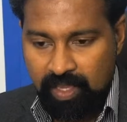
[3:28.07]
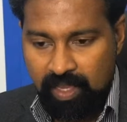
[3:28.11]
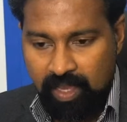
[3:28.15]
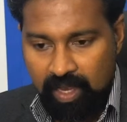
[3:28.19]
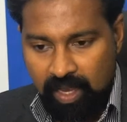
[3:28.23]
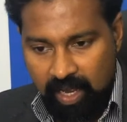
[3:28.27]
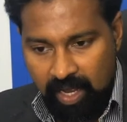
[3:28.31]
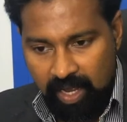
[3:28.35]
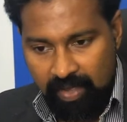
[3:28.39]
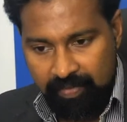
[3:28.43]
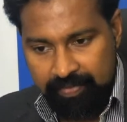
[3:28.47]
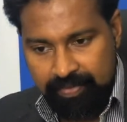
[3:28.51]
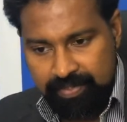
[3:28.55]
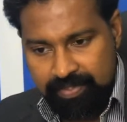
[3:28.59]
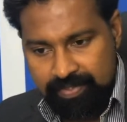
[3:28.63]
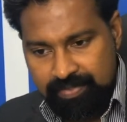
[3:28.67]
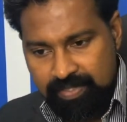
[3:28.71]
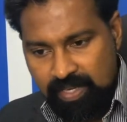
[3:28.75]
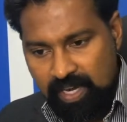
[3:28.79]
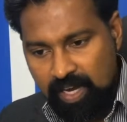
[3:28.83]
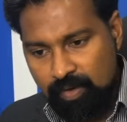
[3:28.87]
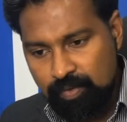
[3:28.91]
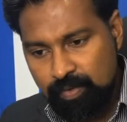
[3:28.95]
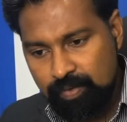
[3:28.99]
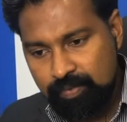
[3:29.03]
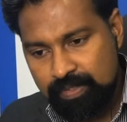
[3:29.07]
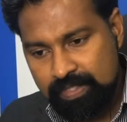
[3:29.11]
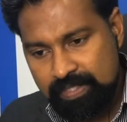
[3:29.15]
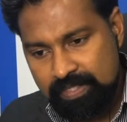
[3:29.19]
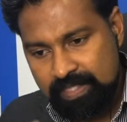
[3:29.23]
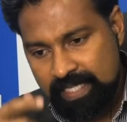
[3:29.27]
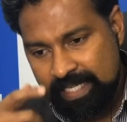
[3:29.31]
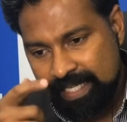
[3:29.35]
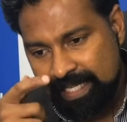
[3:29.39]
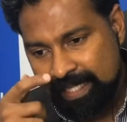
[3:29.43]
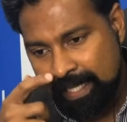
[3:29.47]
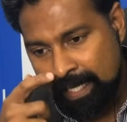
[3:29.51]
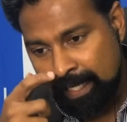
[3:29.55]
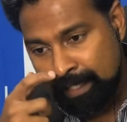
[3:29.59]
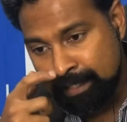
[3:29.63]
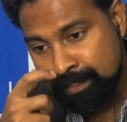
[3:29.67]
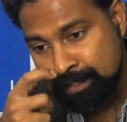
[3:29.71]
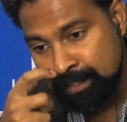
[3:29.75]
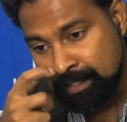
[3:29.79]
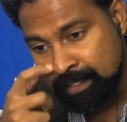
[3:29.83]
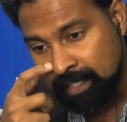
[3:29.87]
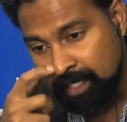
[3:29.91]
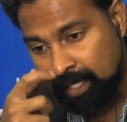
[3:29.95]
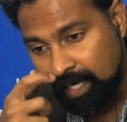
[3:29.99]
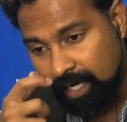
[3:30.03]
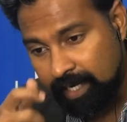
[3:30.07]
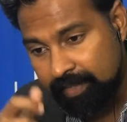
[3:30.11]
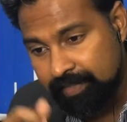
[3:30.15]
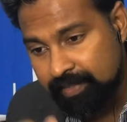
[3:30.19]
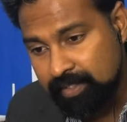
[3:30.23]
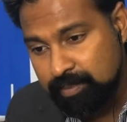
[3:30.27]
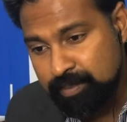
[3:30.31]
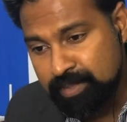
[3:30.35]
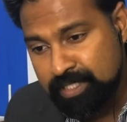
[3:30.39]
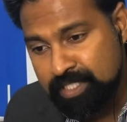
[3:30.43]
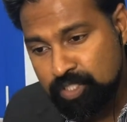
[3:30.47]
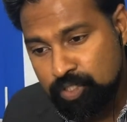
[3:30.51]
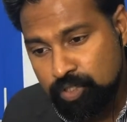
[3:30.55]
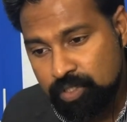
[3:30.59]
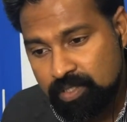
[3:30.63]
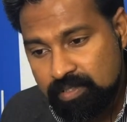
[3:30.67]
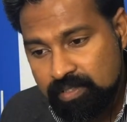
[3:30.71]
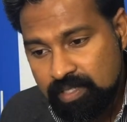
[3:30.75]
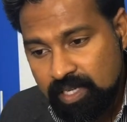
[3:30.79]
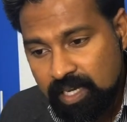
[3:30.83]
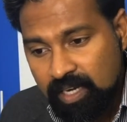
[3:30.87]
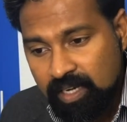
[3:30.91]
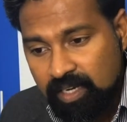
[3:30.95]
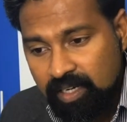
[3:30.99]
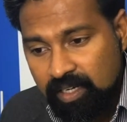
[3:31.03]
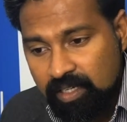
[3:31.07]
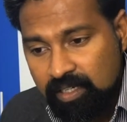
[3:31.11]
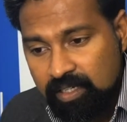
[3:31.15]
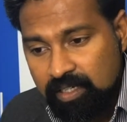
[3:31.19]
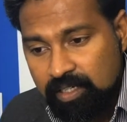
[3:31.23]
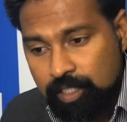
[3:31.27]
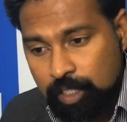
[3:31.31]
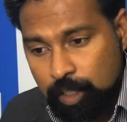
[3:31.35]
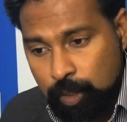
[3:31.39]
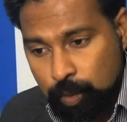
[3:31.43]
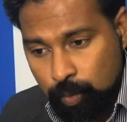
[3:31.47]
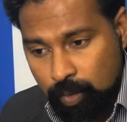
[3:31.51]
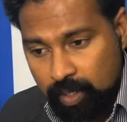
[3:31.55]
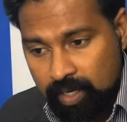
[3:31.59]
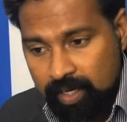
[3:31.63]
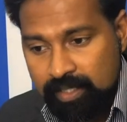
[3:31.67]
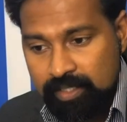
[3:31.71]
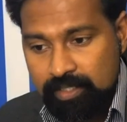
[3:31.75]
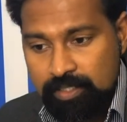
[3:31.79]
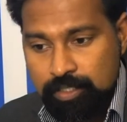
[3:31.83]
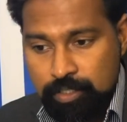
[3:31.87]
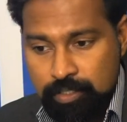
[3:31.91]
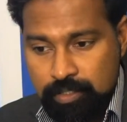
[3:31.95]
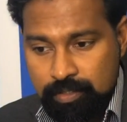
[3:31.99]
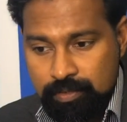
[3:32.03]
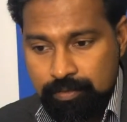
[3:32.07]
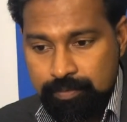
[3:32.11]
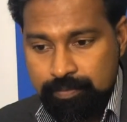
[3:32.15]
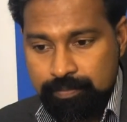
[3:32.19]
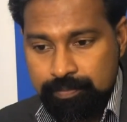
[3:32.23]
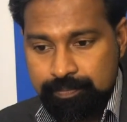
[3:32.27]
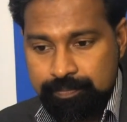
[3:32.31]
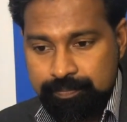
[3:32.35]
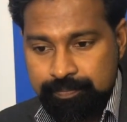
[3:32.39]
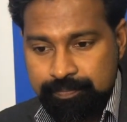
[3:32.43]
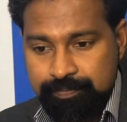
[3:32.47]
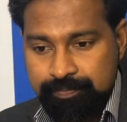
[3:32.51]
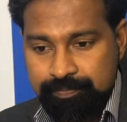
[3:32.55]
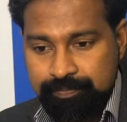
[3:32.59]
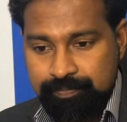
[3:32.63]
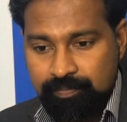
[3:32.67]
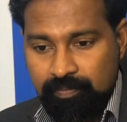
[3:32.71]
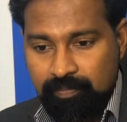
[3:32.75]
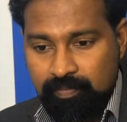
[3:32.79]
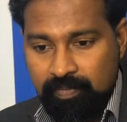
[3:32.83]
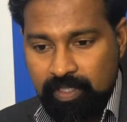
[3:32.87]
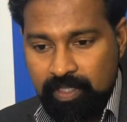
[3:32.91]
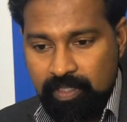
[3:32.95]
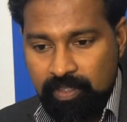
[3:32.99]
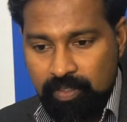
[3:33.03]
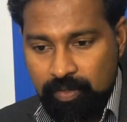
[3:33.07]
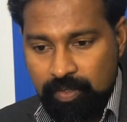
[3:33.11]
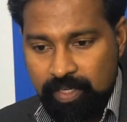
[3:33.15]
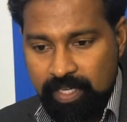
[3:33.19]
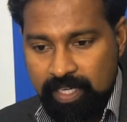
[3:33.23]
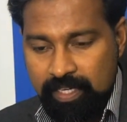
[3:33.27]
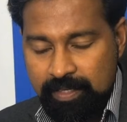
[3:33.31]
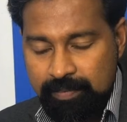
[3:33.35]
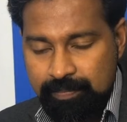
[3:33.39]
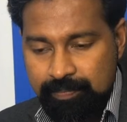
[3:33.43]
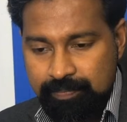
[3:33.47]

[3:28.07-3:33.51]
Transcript: Others, however, say that other measures are required too. Okay.